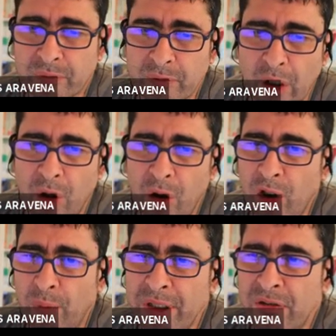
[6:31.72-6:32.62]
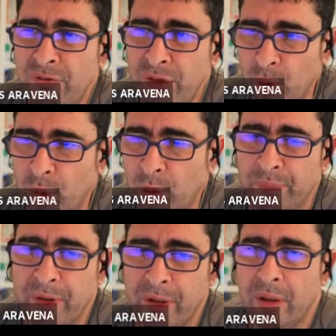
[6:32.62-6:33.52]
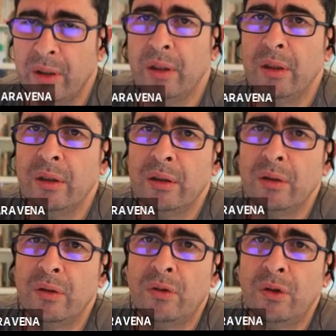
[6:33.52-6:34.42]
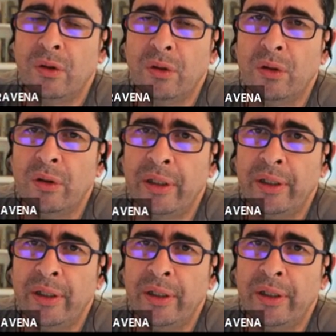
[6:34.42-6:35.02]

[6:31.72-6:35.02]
Oligo means few. So,